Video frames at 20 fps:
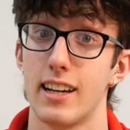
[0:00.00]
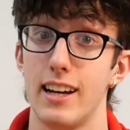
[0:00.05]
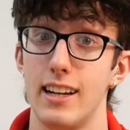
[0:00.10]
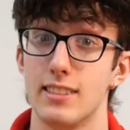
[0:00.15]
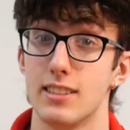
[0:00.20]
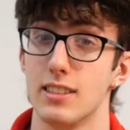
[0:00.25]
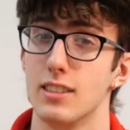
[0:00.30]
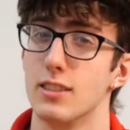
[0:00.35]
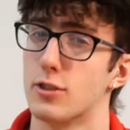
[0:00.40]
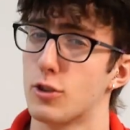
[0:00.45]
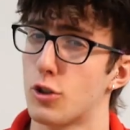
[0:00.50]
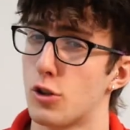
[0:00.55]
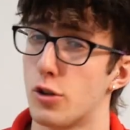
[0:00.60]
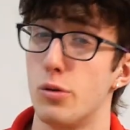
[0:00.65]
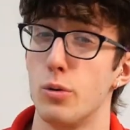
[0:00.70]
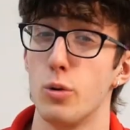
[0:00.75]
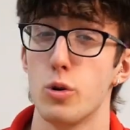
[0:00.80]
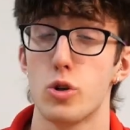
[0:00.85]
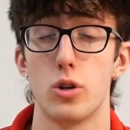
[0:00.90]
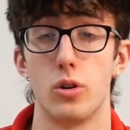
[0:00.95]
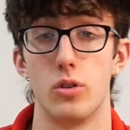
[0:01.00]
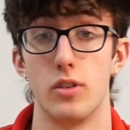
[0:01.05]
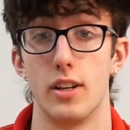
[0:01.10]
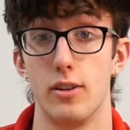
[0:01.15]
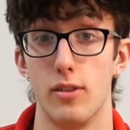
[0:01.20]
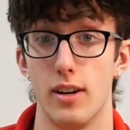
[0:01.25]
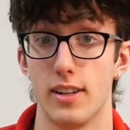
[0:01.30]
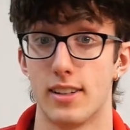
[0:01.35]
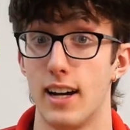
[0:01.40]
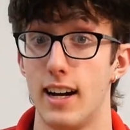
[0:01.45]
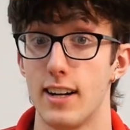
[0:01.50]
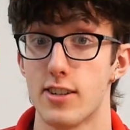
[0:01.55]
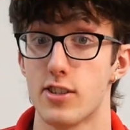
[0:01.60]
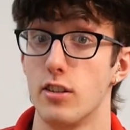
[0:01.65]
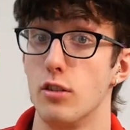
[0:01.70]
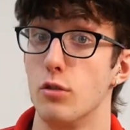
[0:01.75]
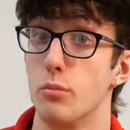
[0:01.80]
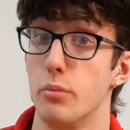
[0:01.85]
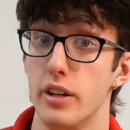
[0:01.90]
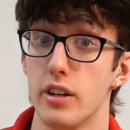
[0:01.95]
case, it is crucial that you attach
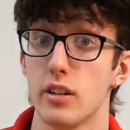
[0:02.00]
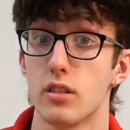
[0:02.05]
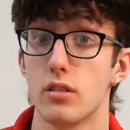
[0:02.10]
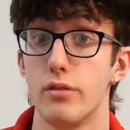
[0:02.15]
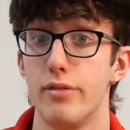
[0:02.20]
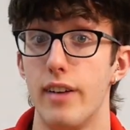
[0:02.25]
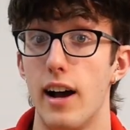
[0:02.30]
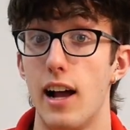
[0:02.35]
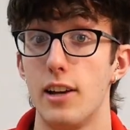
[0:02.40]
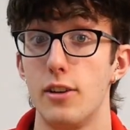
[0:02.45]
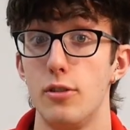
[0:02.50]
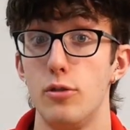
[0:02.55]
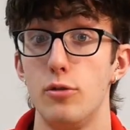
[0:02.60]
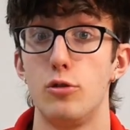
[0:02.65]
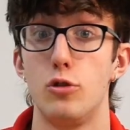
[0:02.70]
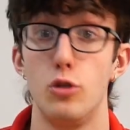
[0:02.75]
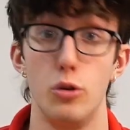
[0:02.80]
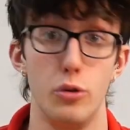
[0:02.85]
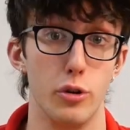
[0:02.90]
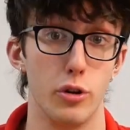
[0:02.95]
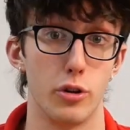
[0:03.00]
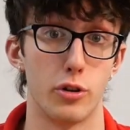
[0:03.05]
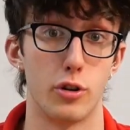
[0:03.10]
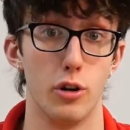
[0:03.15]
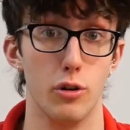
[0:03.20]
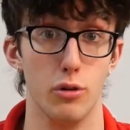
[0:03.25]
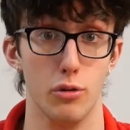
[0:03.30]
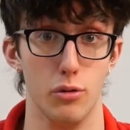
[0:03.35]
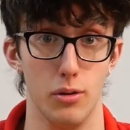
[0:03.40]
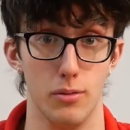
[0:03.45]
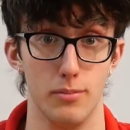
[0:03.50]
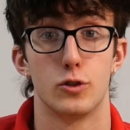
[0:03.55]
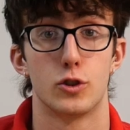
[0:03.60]
a numerical value to your goal.